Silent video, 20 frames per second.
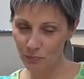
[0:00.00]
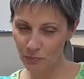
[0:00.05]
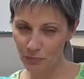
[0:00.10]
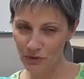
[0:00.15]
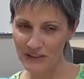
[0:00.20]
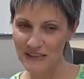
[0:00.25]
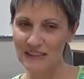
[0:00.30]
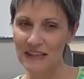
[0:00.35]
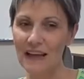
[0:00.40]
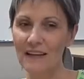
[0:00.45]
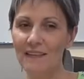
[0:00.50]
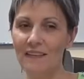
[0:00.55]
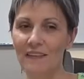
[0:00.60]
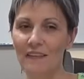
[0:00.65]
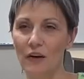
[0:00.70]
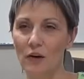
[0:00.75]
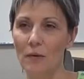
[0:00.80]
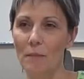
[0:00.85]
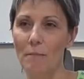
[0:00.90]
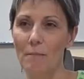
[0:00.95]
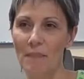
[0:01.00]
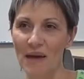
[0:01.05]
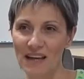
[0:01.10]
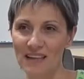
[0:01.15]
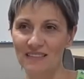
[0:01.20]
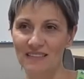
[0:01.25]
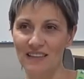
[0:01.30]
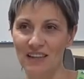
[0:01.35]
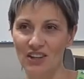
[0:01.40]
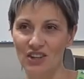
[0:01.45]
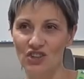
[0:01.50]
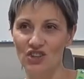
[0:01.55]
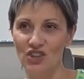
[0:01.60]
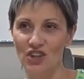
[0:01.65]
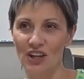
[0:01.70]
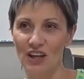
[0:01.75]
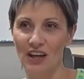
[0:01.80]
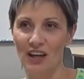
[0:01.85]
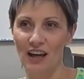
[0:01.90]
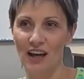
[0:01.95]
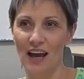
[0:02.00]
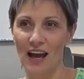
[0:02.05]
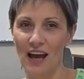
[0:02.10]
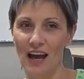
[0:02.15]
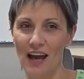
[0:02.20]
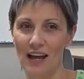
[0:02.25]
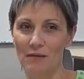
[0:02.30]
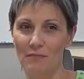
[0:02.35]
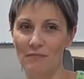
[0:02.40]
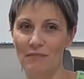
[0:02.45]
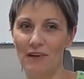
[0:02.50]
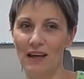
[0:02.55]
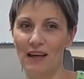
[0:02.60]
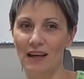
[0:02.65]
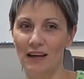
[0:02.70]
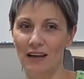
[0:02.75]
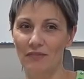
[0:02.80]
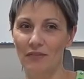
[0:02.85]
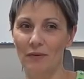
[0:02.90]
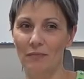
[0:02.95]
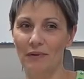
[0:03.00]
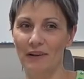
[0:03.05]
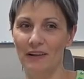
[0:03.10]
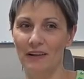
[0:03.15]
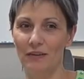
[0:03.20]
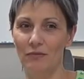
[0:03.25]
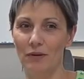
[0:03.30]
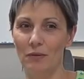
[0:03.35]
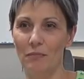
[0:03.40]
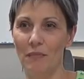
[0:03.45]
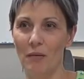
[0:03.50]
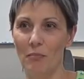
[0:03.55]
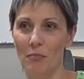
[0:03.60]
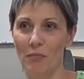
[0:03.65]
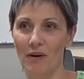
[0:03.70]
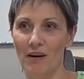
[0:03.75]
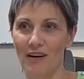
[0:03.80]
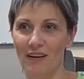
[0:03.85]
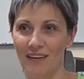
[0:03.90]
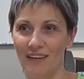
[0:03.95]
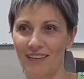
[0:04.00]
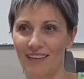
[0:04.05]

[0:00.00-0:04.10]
present their message and make everybody remember.